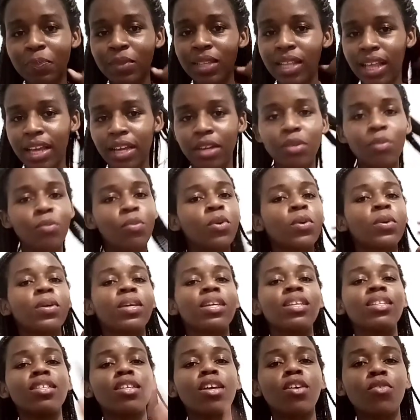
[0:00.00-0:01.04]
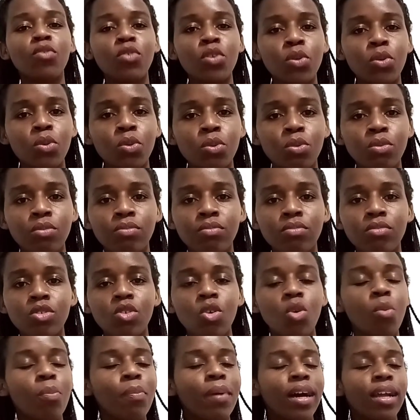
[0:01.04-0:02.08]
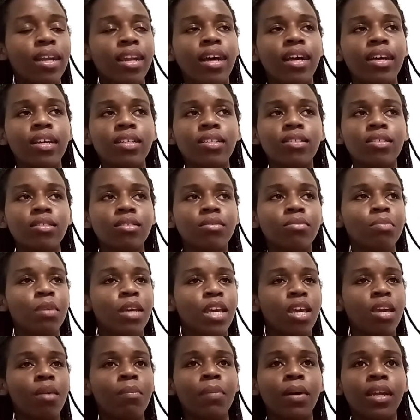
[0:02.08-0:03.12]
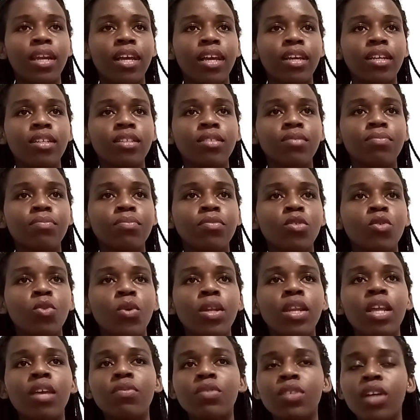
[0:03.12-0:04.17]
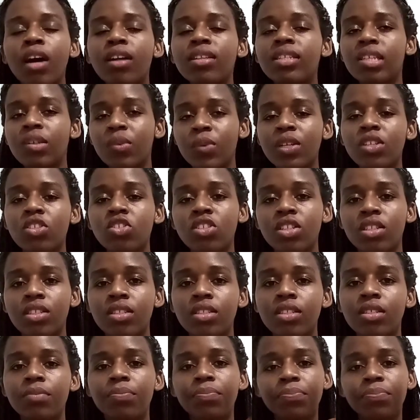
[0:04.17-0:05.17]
like a movie interview or para paper, like when you have to answer questions,